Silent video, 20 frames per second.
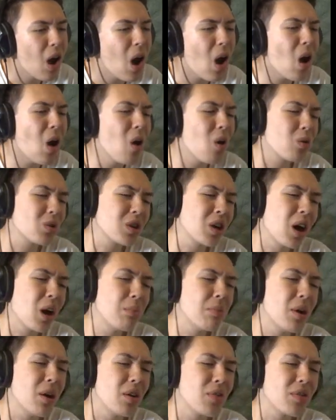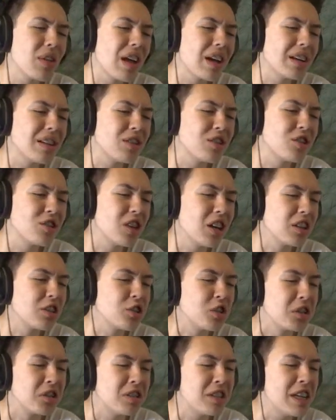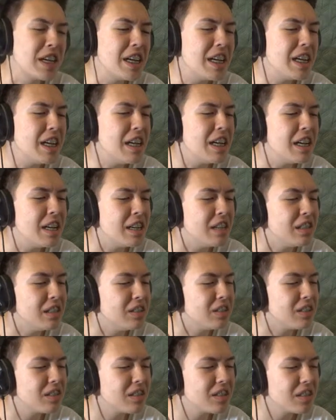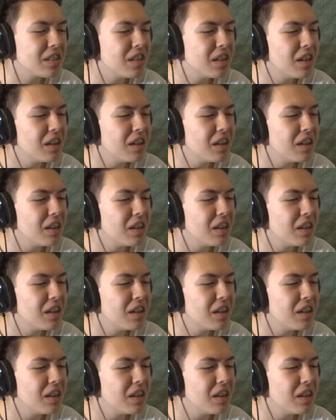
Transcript: Oh, come on, that is such a tease!